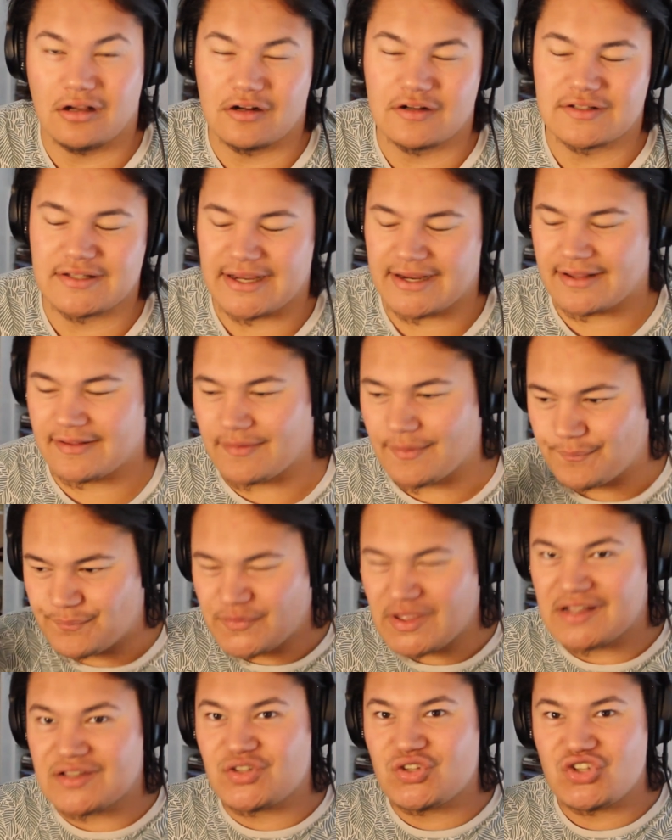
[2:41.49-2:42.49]
There's like a
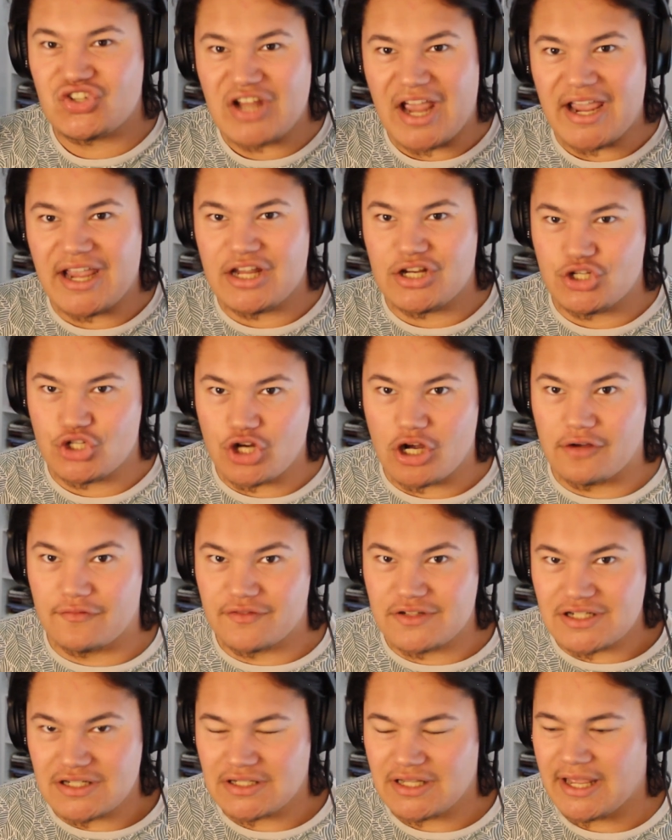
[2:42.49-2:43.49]
stage
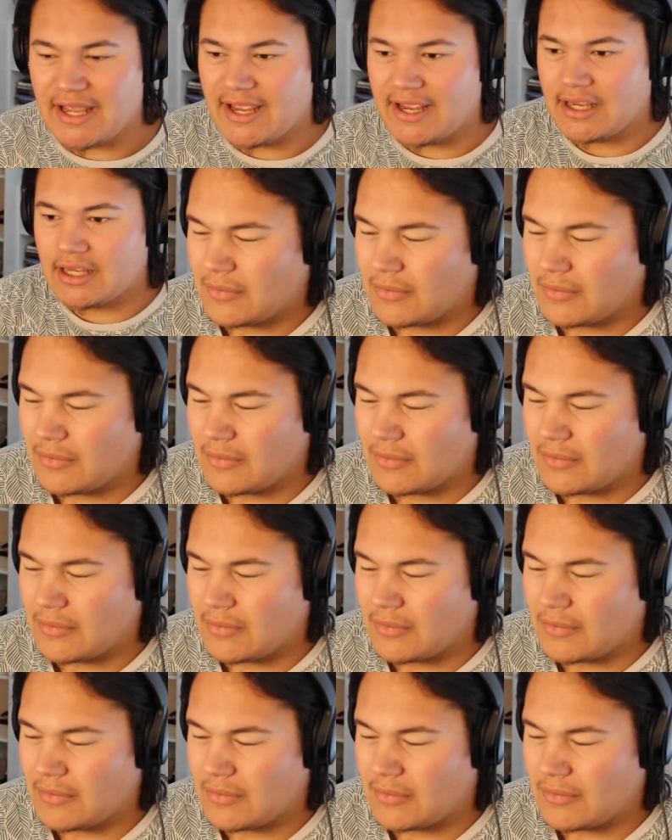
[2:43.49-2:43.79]
of delay.